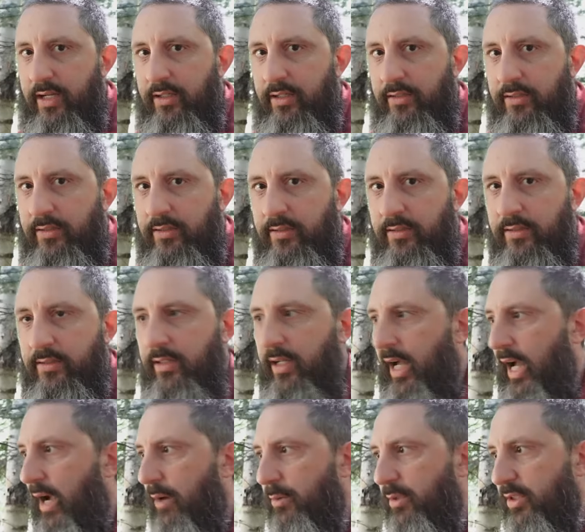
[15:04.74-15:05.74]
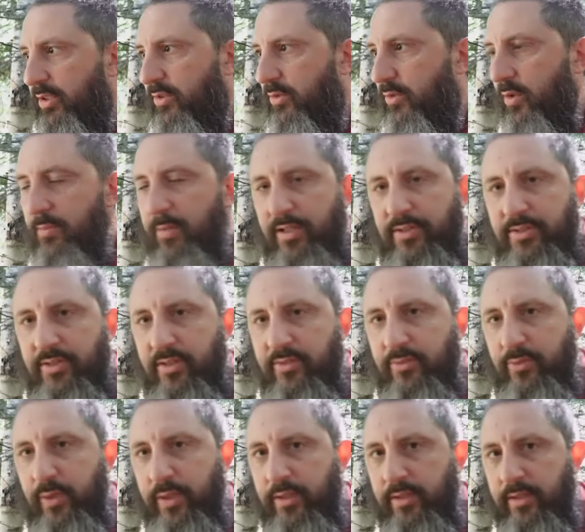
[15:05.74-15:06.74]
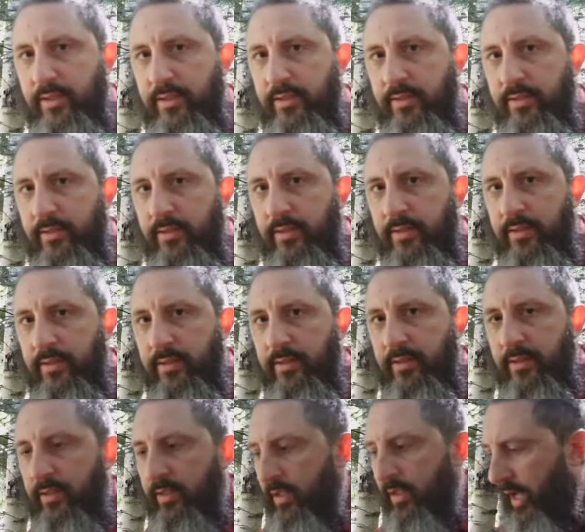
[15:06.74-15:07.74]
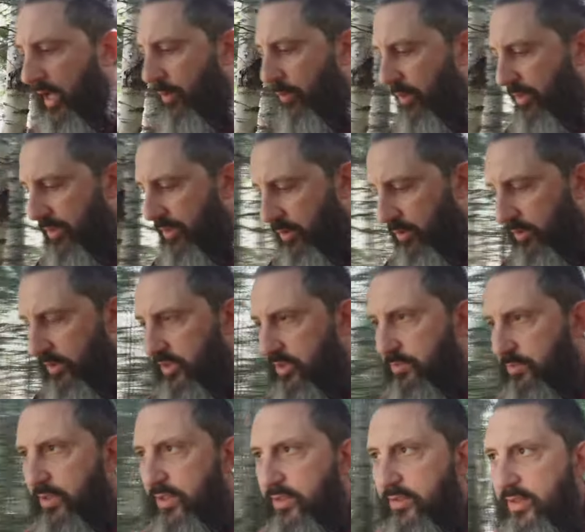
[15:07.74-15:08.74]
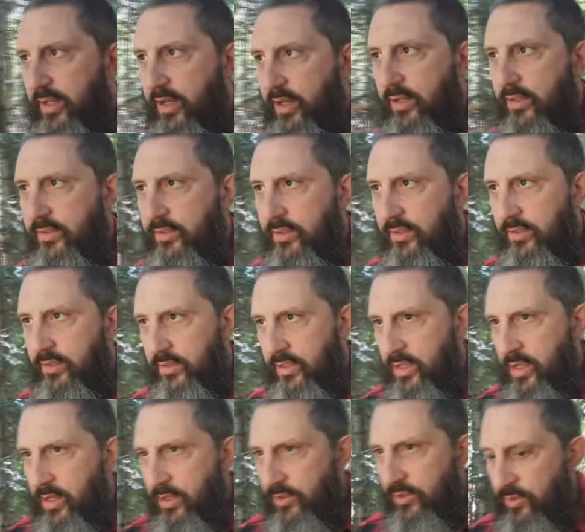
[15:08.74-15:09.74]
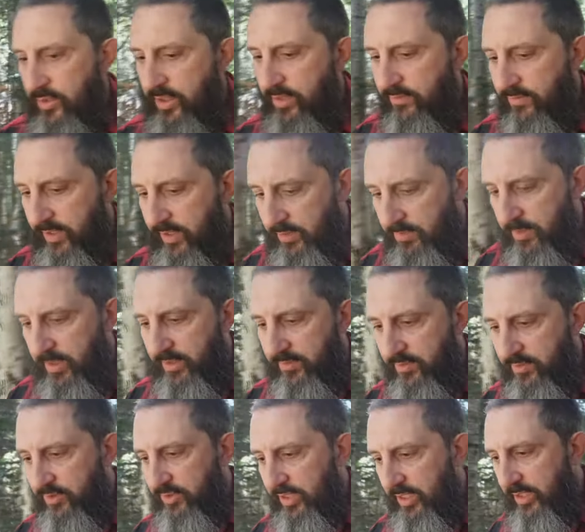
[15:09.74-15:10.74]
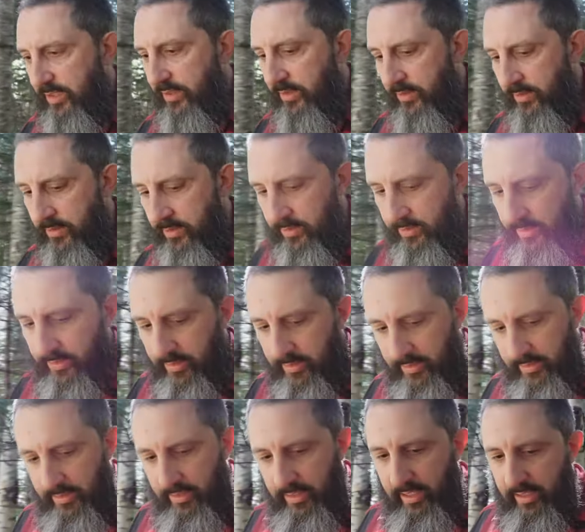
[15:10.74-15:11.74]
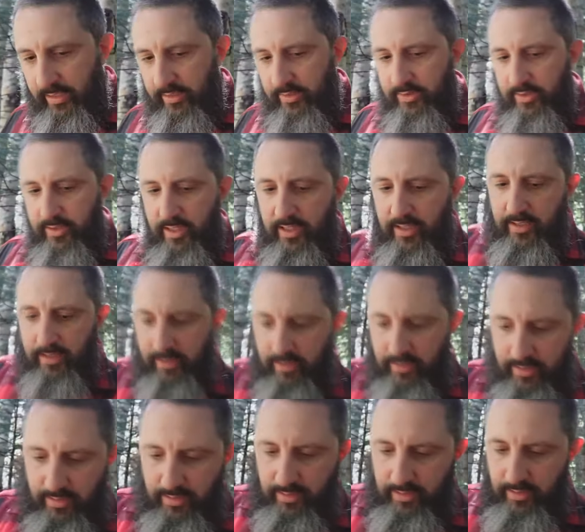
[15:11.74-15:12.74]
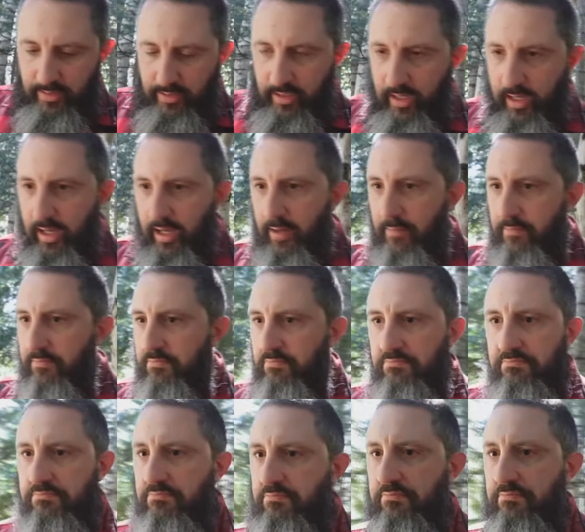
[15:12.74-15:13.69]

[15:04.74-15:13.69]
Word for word: there, I would destroy myself quickly. I want the Holy Spirit there to convict me of sin and to say, um,